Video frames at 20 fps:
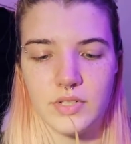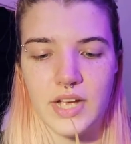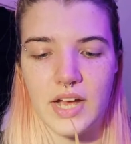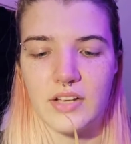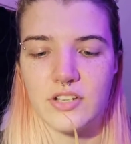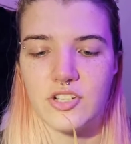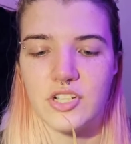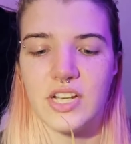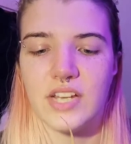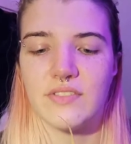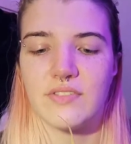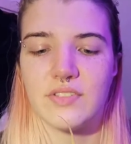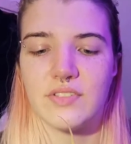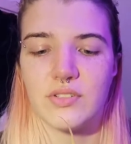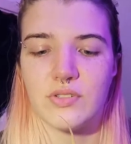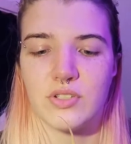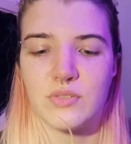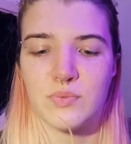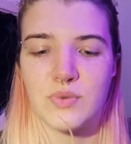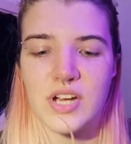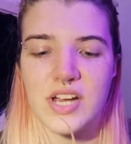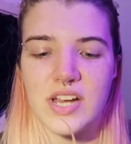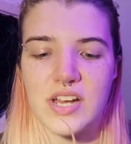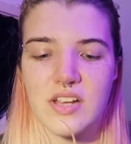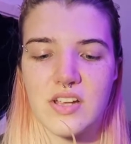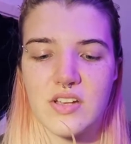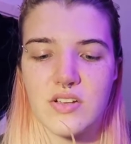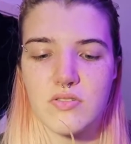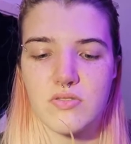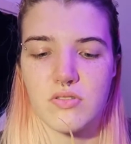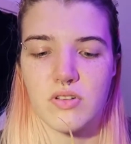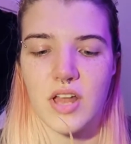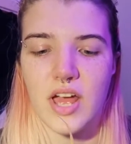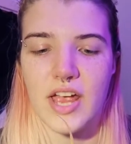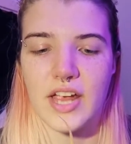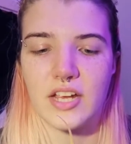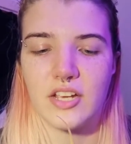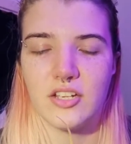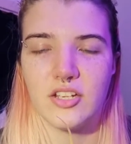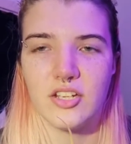I should leave it till spring or
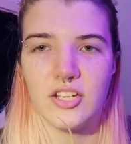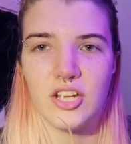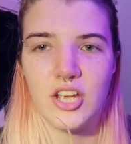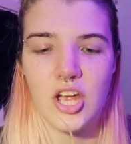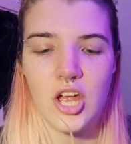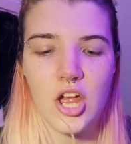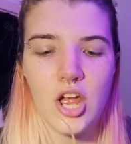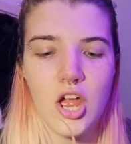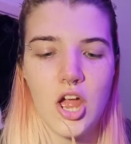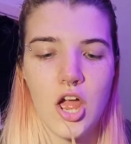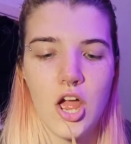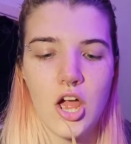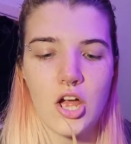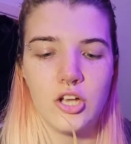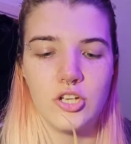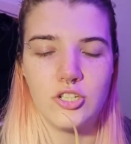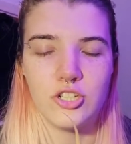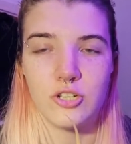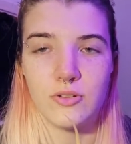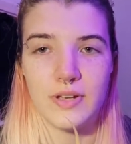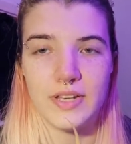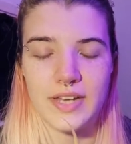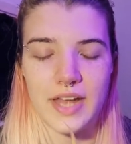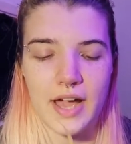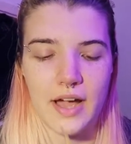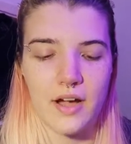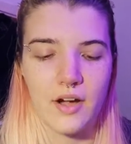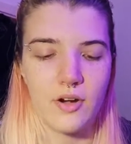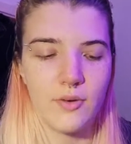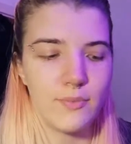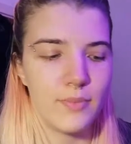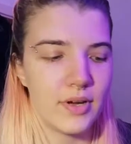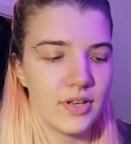like do it now.